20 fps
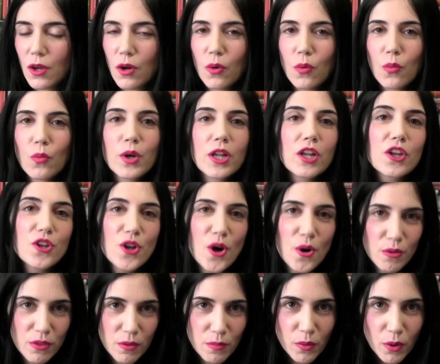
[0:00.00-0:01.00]
will
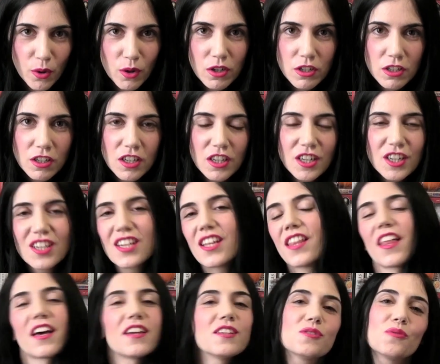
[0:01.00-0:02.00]
know the book.
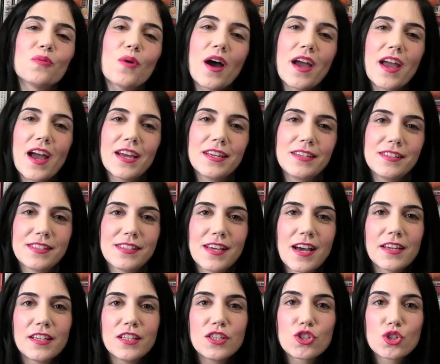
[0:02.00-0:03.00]
That is why I
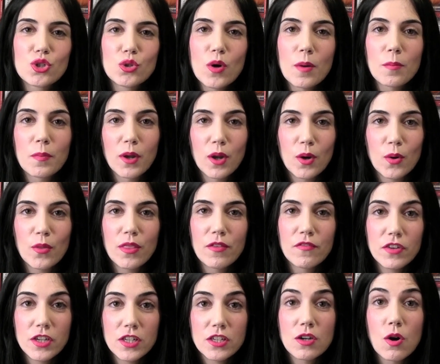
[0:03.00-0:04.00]
decided to upload the
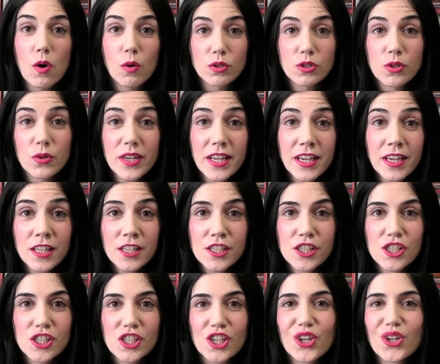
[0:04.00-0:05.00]
video also in
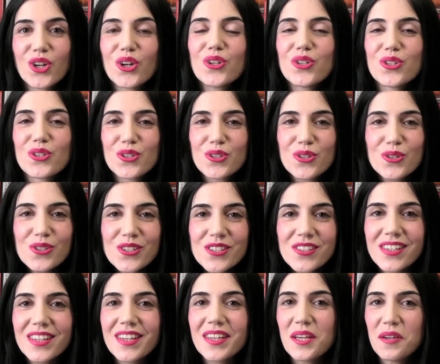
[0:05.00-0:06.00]
English, to
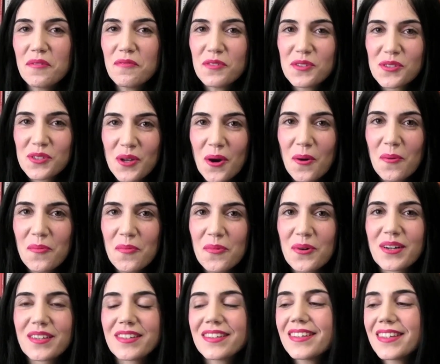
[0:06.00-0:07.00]
see if
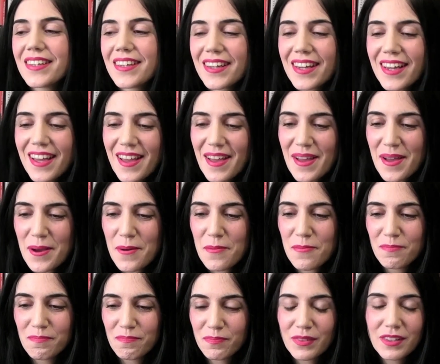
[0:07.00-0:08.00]
someone
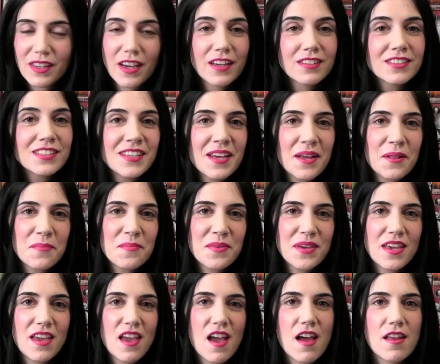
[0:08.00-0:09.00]
can tell
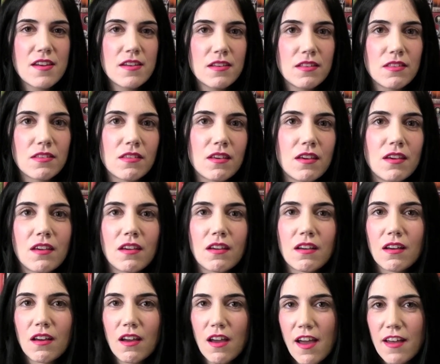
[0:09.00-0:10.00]
me
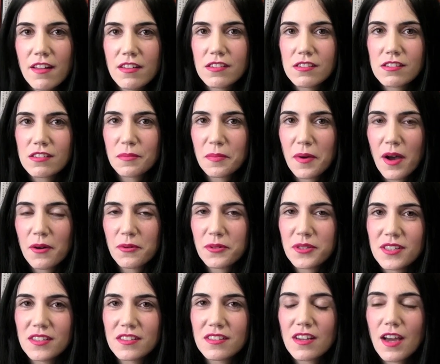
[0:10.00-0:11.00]
anything else
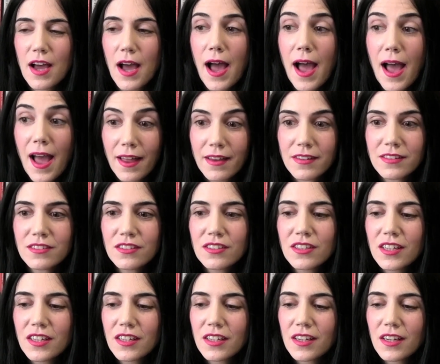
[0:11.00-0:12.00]
about it. And
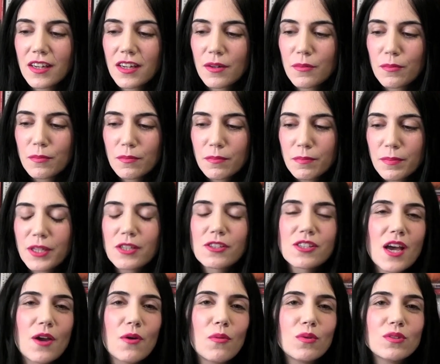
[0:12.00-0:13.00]

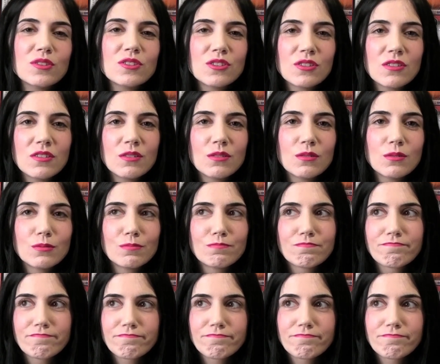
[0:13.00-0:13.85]
because I want to